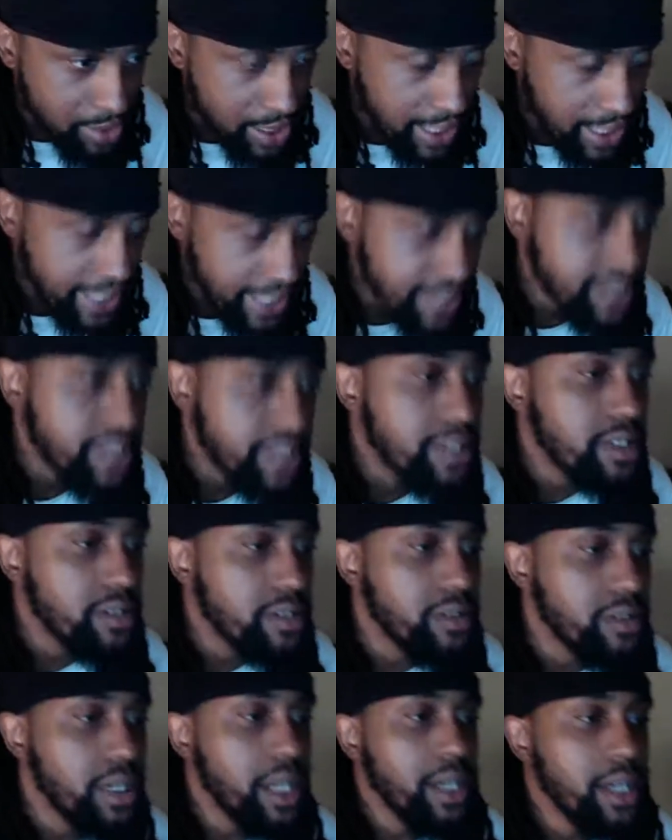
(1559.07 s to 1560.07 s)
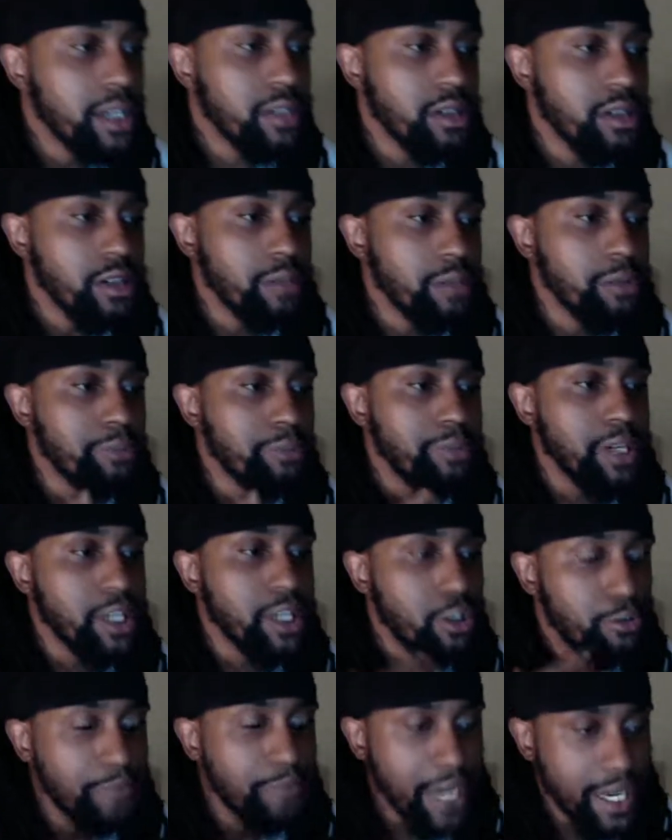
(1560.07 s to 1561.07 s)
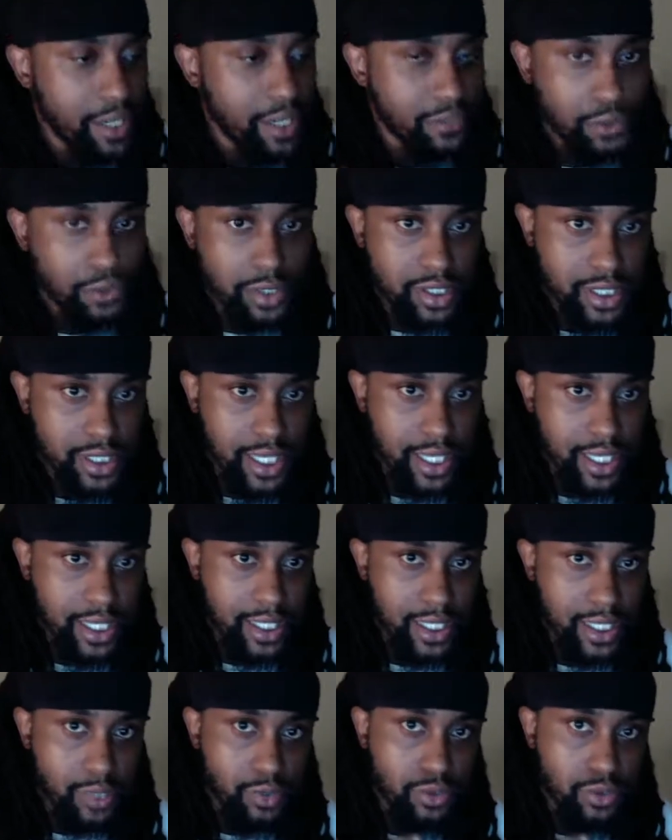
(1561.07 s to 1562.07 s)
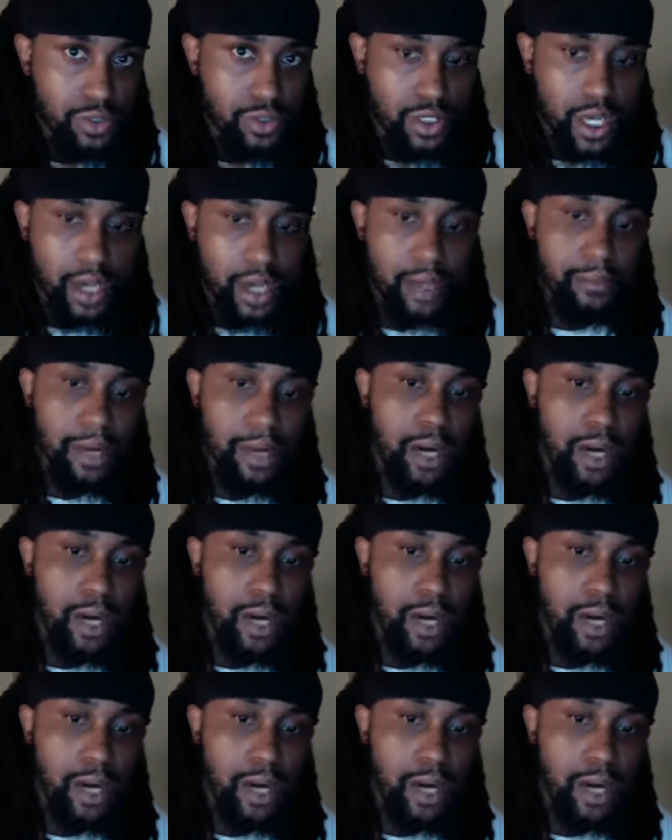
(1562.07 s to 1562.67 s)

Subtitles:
Like I said, let me go back for a second. And we was talking about